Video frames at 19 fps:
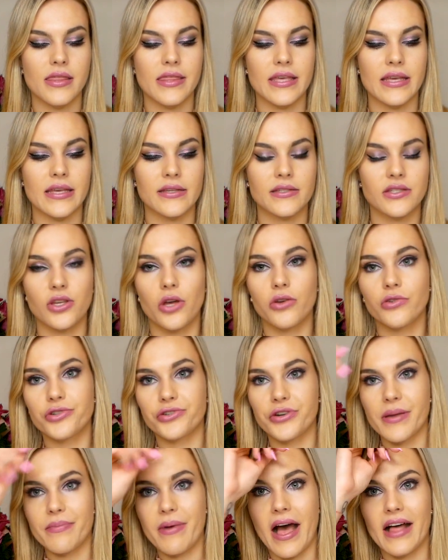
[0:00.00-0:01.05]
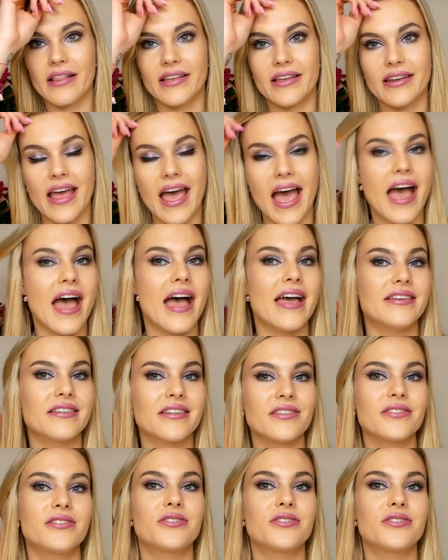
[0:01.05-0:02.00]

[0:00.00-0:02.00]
the Sultry palette, and